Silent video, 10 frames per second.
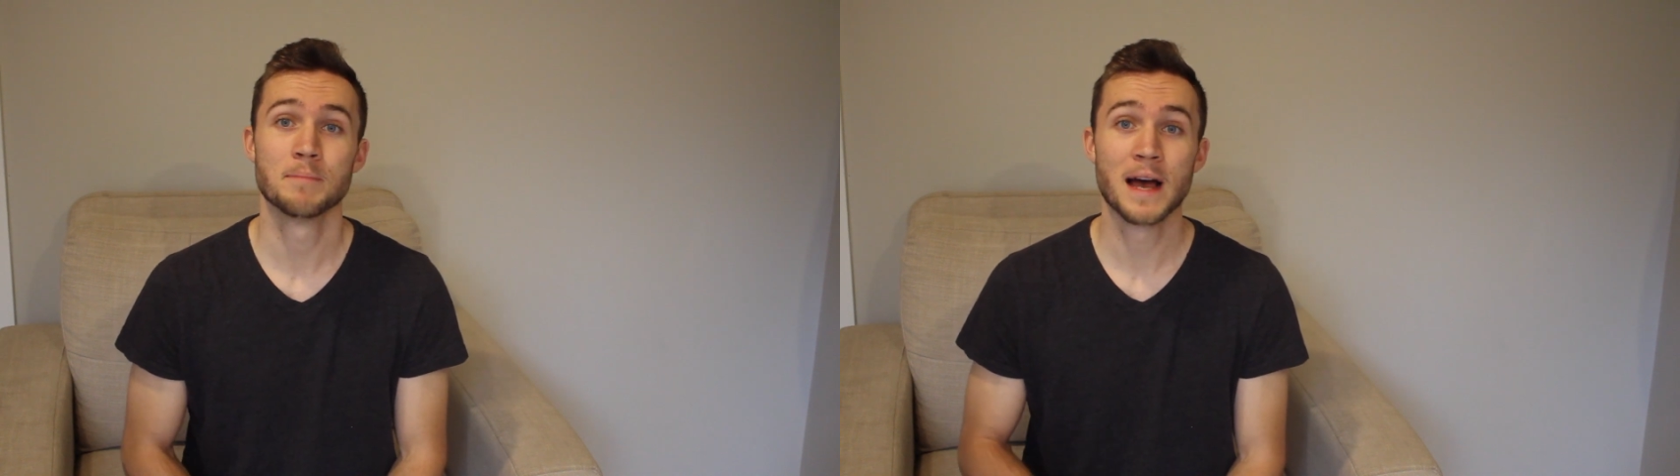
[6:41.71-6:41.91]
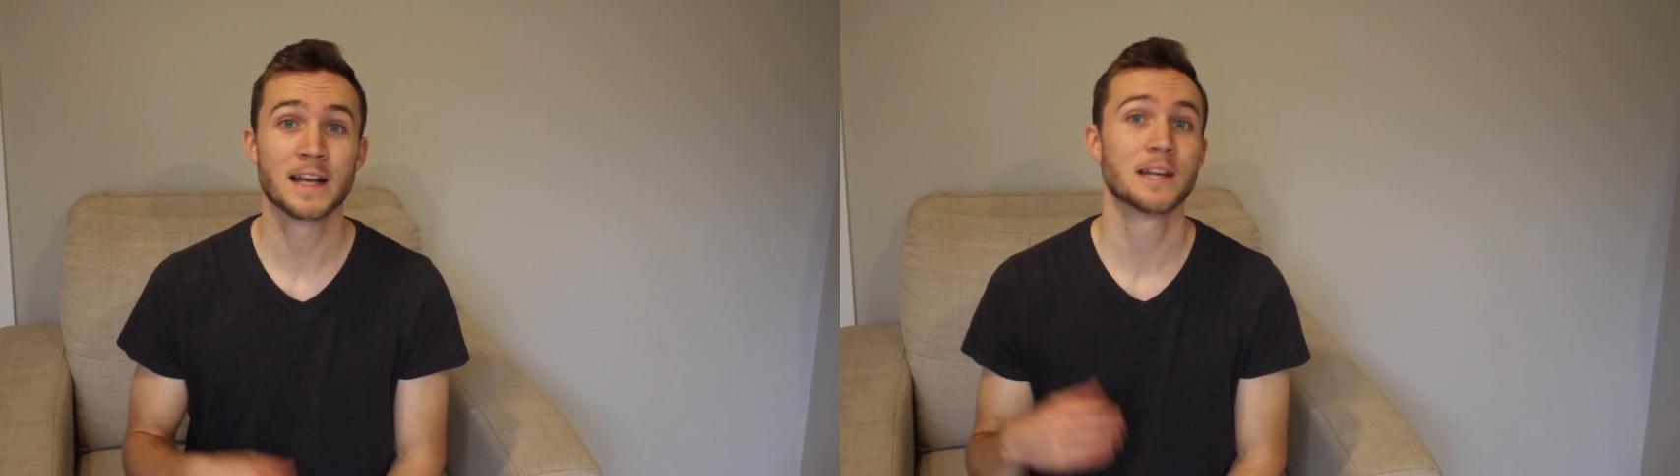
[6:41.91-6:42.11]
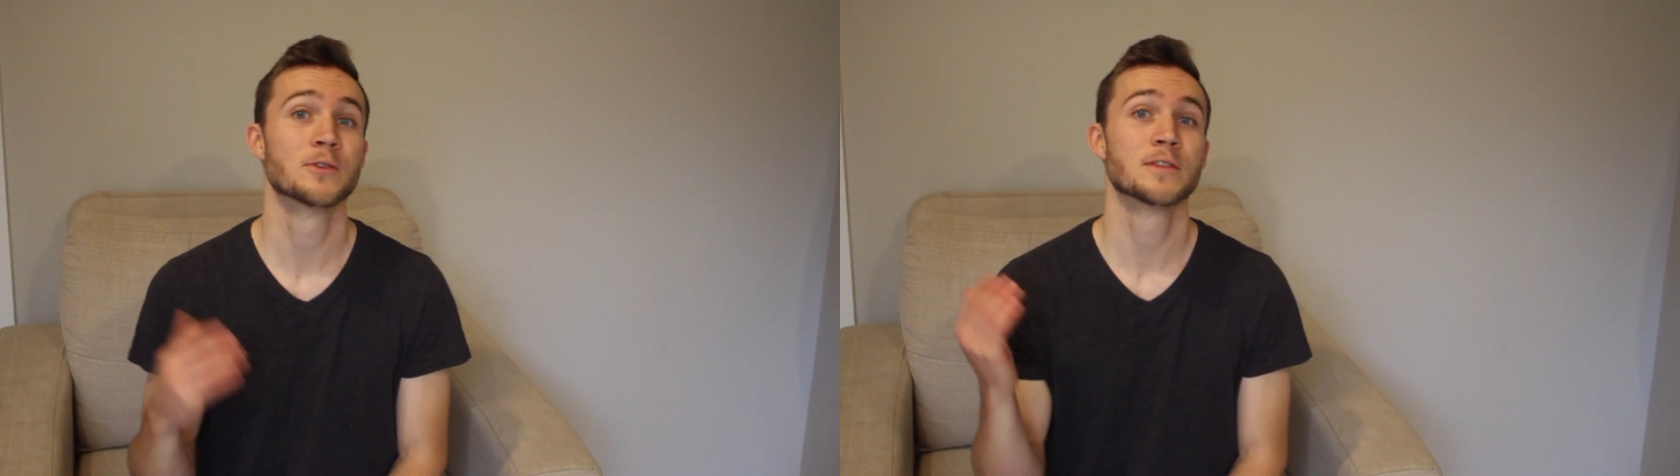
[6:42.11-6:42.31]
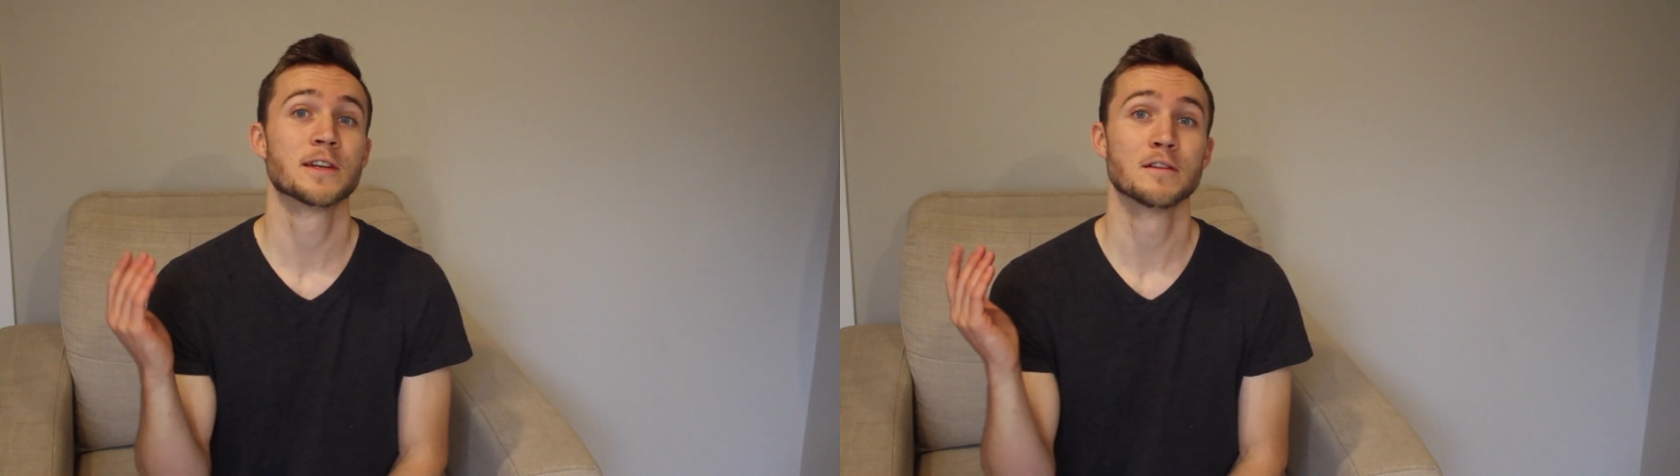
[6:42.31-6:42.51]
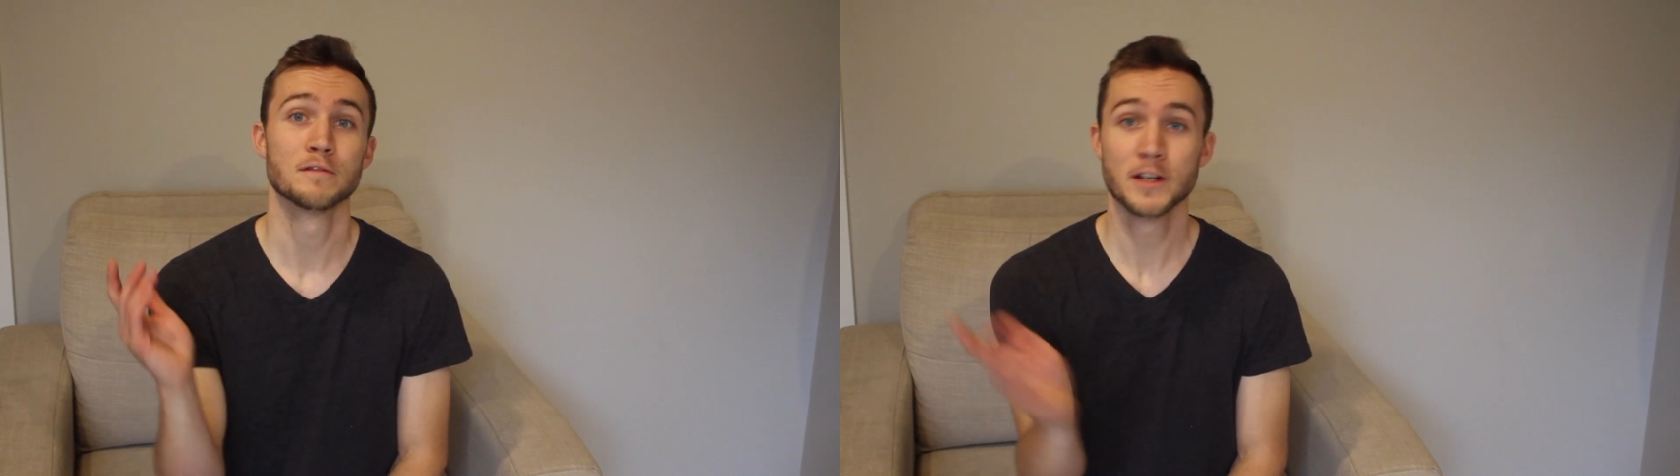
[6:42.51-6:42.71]
back out
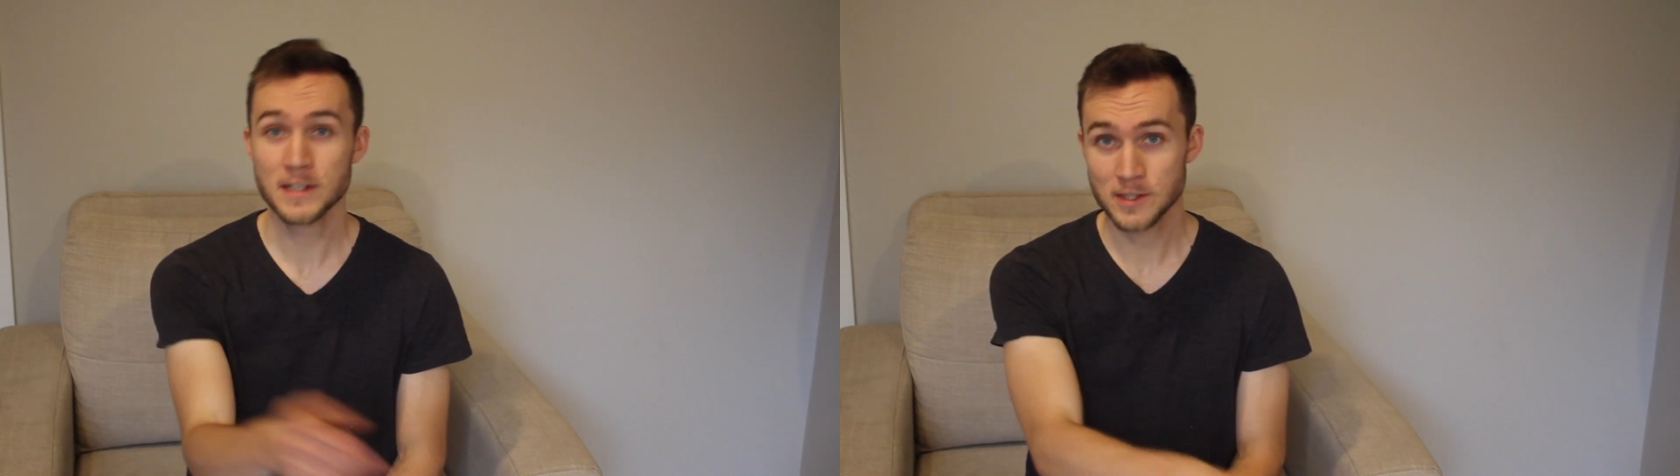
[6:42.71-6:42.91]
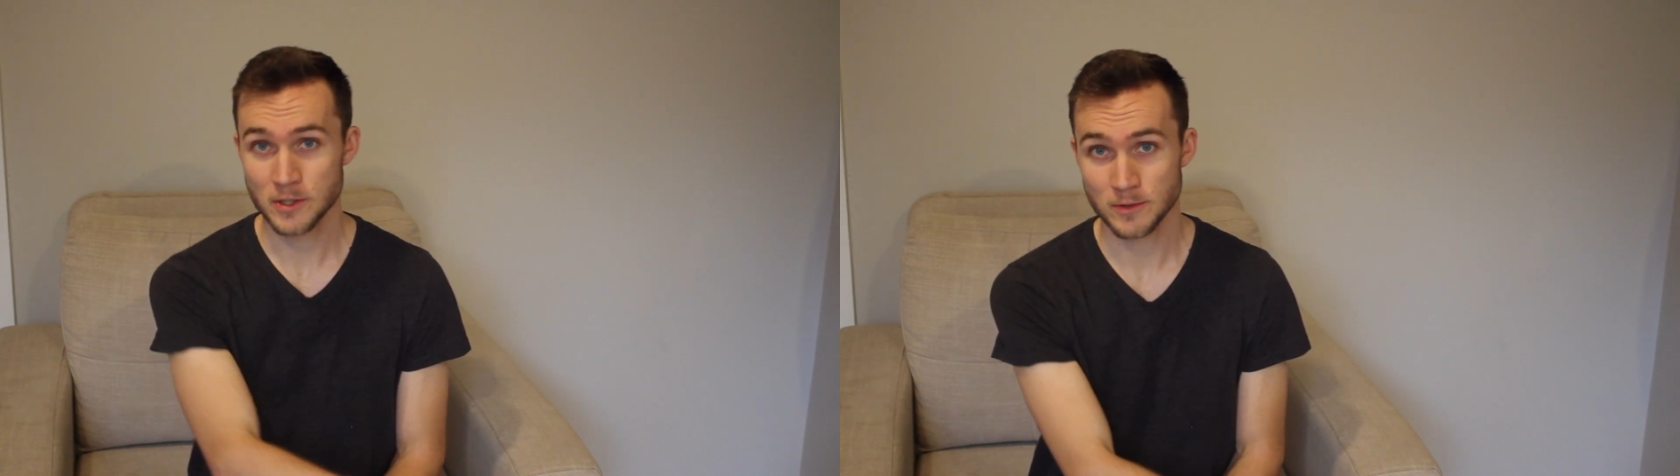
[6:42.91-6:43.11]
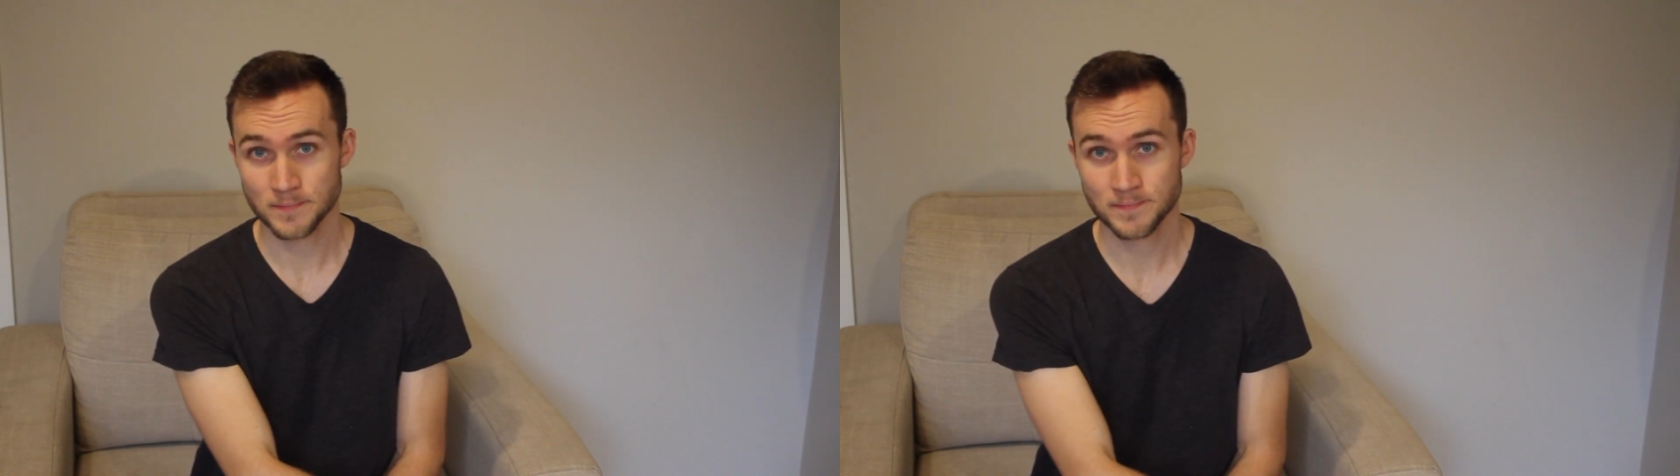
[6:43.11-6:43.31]
there very soon.